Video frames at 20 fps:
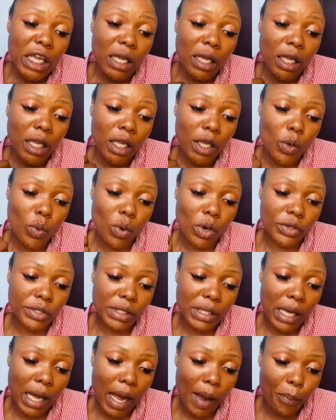he
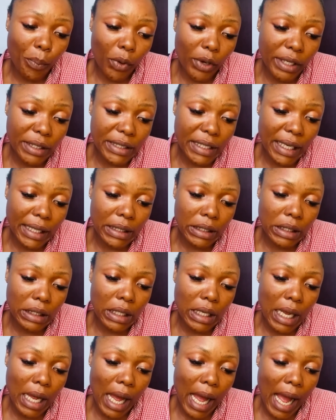was appointed
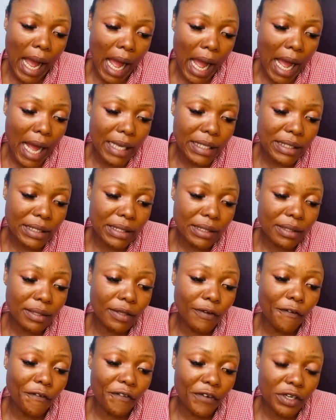as
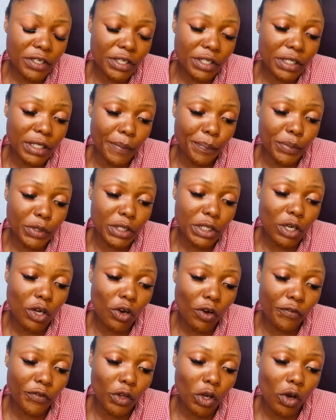the first Deputy
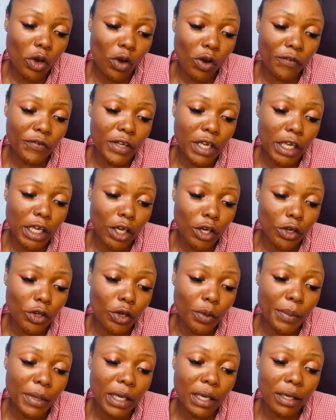Governor of the
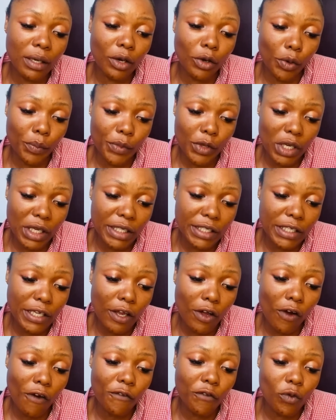Economic
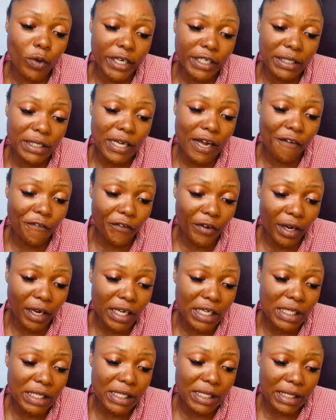Community of West
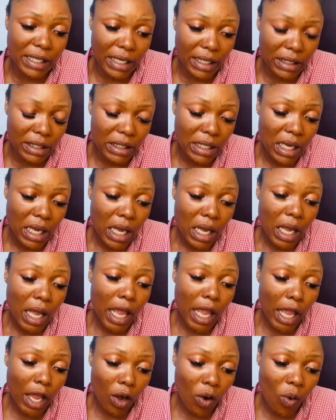African States,
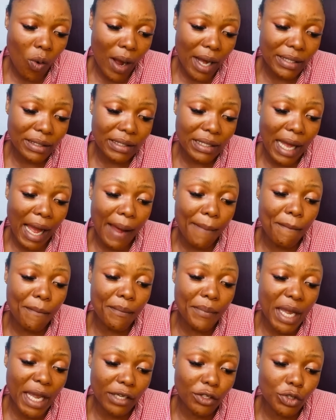ECOWAS,
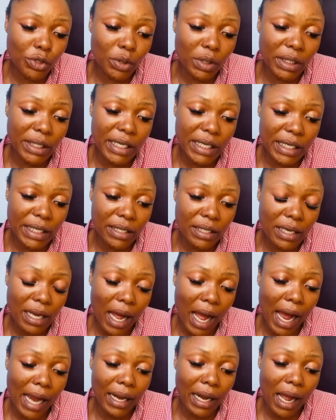and made to lead
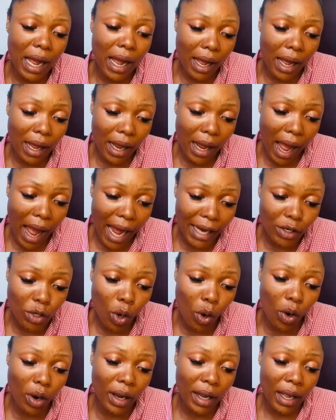an ad
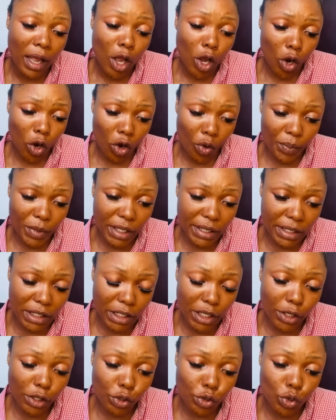hoc
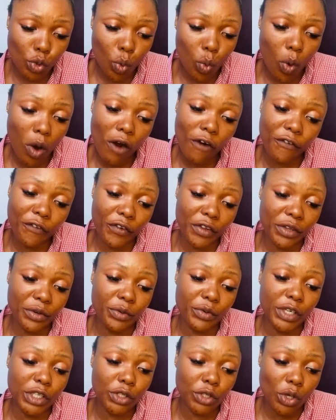committee to work for the
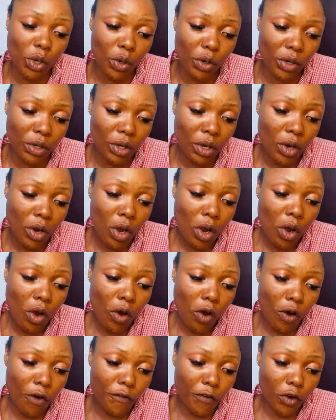return
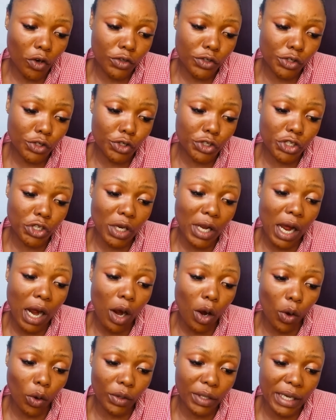of
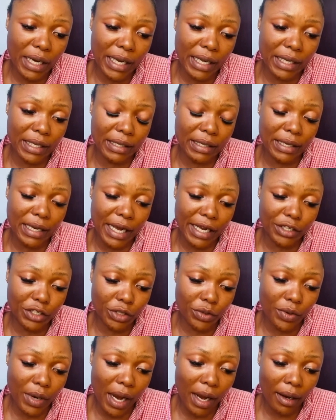constitutional order in the
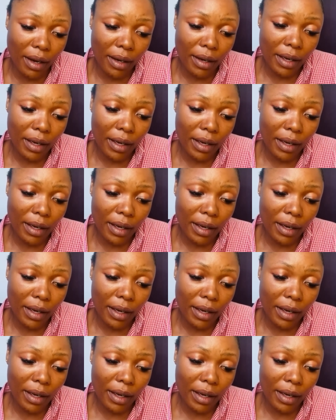Niger